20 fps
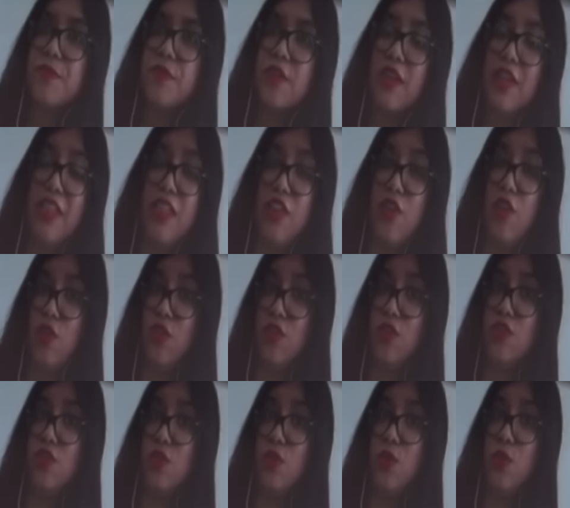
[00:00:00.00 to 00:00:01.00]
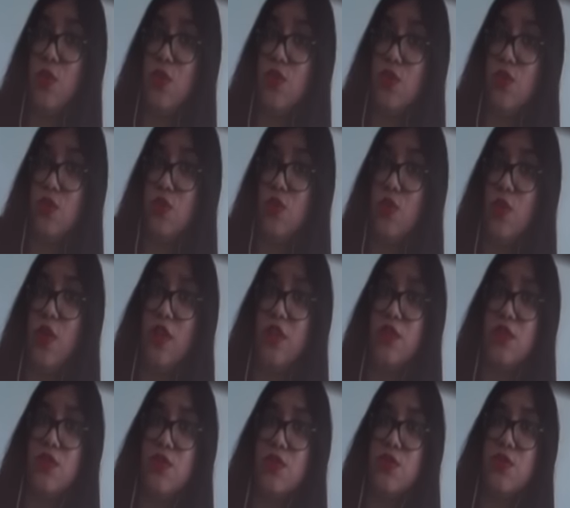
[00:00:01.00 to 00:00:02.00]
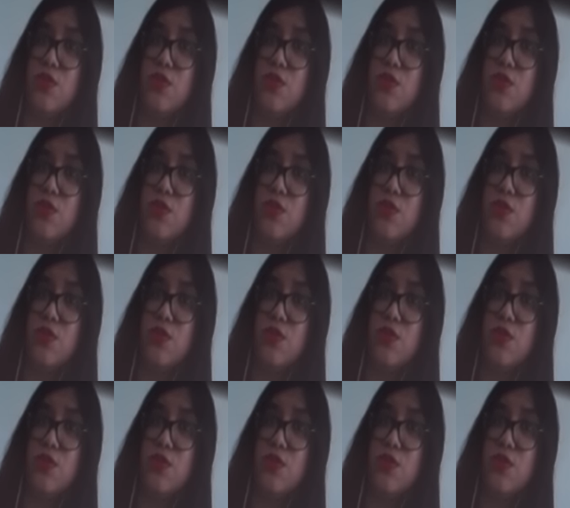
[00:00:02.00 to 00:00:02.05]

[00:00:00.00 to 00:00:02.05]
in the order you want to.